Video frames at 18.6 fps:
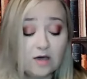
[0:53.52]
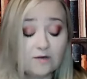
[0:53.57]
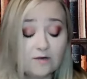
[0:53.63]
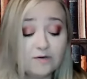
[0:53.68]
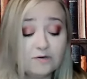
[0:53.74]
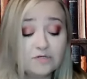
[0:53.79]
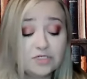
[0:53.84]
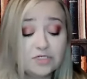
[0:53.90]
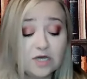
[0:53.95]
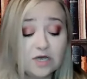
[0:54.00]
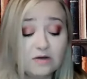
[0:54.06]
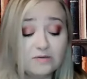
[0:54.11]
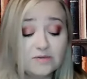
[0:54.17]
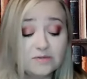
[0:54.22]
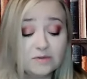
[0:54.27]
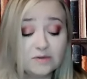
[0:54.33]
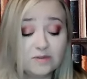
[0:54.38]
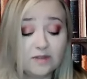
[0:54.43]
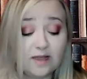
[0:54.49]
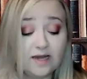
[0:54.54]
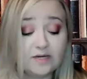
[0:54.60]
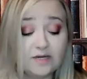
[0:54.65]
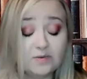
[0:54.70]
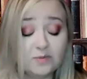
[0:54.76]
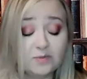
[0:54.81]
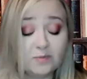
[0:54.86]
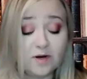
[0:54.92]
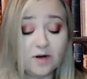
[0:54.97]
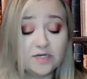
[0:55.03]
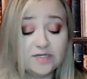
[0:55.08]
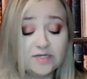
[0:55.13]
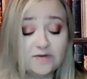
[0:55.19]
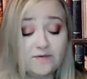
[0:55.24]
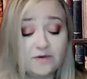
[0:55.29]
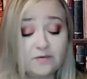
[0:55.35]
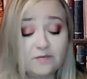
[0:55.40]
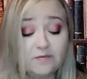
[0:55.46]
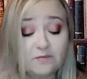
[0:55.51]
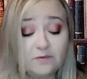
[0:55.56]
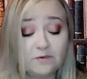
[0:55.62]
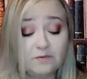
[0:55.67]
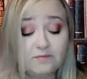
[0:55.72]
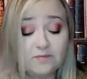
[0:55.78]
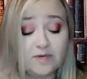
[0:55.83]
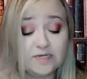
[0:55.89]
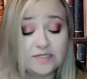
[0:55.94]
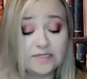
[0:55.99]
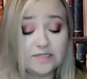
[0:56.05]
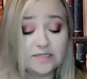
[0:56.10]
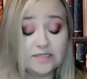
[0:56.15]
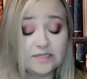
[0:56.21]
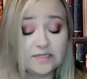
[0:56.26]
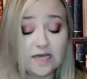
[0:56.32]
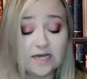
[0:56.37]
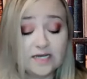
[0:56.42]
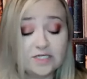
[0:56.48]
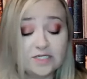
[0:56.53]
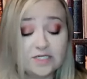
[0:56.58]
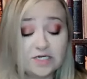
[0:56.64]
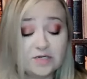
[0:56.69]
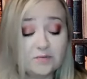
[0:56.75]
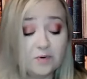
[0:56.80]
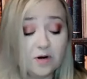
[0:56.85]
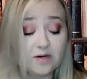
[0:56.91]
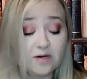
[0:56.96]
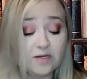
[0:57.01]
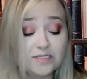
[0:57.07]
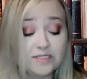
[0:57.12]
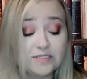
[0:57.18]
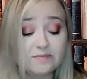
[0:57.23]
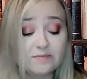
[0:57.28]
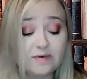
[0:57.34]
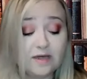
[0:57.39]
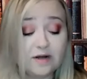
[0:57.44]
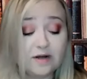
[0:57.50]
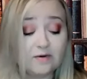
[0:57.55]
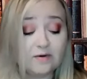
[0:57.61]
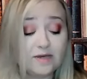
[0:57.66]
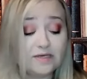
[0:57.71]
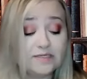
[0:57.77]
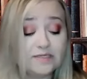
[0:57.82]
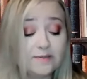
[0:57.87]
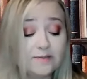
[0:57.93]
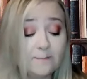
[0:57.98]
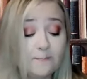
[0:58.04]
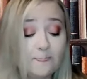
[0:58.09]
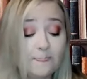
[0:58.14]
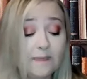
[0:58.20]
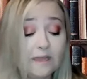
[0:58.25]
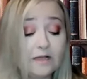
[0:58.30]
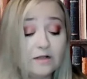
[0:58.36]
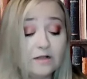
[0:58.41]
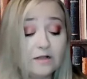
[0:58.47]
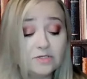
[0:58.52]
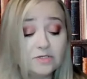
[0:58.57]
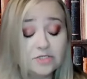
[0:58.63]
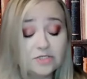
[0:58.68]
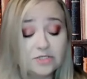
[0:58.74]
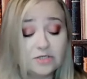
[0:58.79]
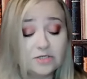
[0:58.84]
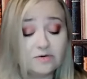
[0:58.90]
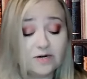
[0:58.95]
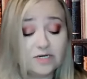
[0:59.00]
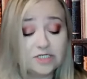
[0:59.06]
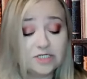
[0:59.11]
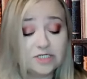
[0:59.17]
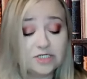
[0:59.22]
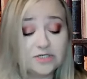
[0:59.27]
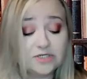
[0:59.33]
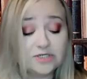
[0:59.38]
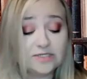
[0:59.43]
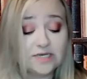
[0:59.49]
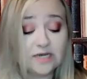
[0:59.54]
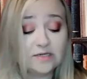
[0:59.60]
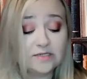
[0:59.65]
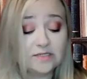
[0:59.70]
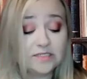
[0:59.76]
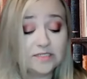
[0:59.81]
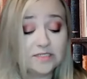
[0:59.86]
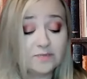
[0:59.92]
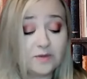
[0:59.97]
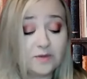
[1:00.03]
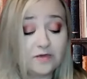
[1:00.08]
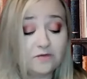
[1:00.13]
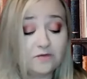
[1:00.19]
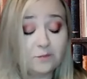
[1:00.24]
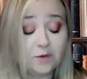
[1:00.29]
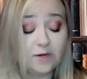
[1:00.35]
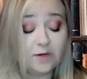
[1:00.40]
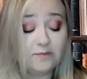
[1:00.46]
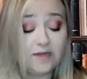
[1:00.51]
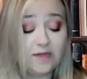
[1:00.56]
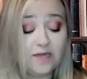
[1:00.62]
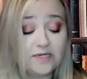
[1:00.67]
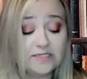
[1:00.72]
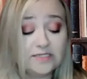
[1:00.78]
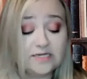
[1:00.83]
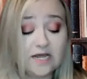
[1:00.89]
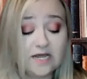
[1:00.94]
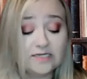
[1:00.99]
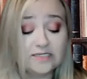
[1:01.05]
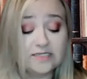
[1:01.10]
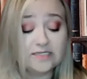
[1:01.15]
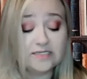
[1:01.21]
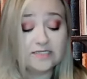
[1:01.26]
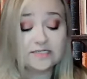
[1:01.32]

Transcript: A few shelves were lined with boxed food mixes, hygiene products, and batteries and closer to the register sat a display of pre made snacks